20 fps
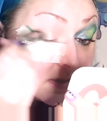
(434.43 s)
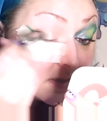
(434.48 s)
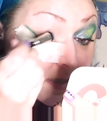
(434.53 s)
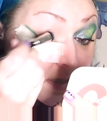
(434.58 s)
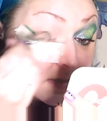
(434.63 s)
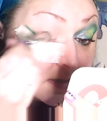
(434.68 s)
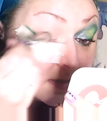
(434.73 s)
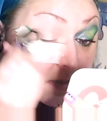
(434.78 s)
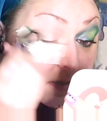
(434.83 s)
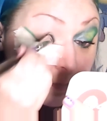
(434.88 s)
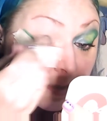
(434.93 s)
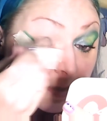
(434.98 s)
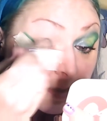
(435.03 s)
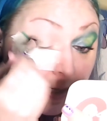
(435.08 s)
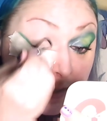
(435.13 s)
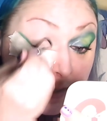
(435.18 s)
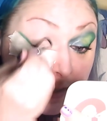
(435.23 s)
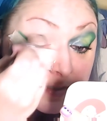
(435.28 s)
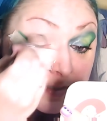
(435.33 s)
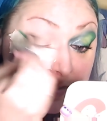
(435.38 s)
set in
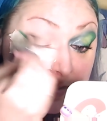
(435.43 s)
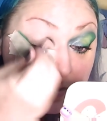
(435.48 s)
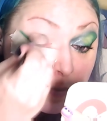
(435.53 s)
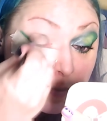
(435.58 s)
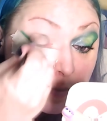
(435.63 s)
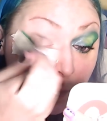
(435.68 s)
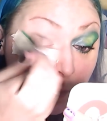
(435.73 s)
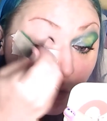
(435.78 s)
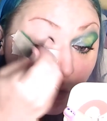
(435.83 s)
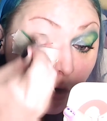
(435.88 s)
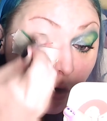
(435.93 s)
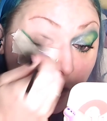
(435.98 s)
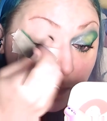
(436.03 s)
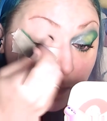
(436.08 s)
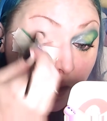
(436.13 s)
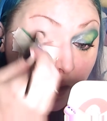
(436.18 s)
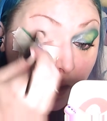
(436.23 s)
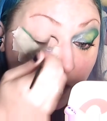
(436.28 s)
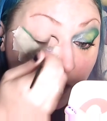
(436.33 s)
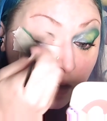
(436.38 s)
place the
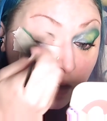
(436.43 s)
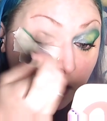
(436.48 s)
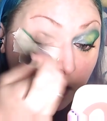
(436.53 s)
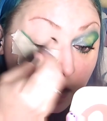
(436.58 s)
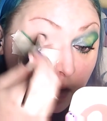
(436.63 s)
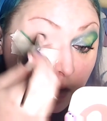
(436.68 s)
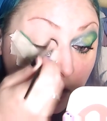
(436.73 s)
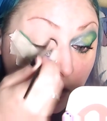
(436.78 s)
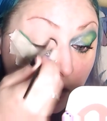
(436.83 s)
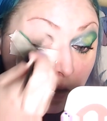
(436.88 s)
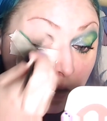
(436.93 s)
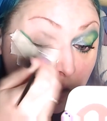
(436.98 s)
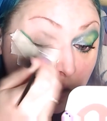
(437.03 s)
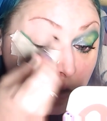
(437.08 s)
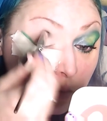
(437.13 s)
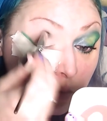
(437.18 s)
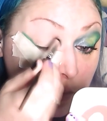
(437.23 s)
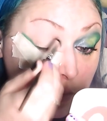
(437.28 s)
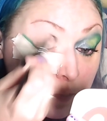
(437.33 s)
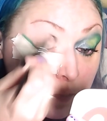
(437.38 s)
primer
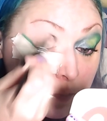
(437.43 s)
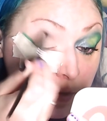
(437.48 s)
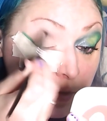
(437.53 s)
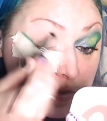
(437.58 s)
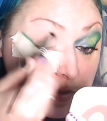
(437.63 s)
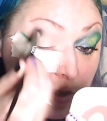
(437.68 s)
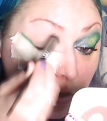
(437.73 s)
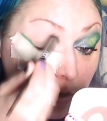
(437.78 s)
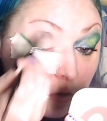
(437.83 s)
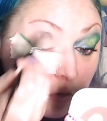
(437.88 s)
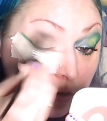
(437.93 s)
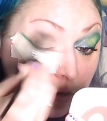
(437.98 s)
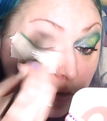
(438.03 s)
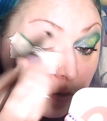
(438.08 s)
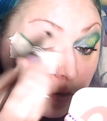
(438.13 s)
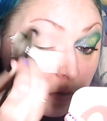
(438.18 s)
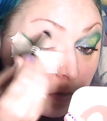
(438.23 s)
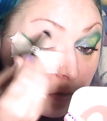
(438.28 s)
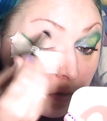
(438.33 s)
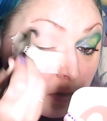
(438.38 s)
that we put
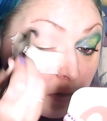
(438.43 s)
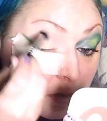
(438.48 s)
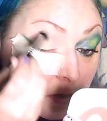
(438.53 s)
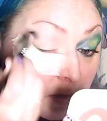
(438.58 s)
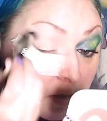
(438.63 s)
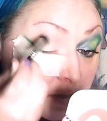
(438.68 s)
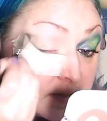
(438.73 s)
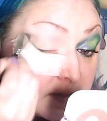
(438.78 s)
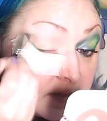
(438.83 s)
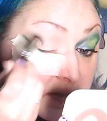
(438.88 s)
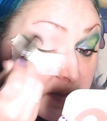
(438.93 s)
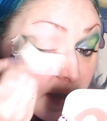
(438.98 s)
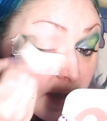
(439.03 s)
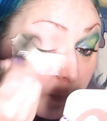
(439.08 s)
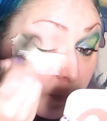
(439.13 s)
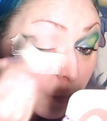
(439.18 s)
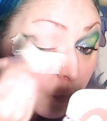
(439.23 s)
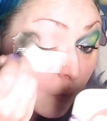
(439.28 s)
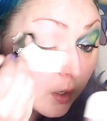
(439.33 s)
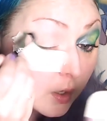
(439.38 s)
on in
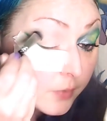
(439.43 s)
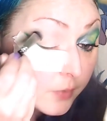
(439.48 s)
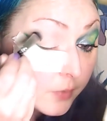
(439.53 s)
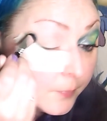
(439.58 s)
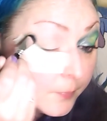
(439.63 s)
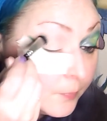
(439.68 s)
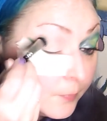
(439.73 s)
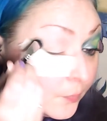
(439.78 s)
step 1.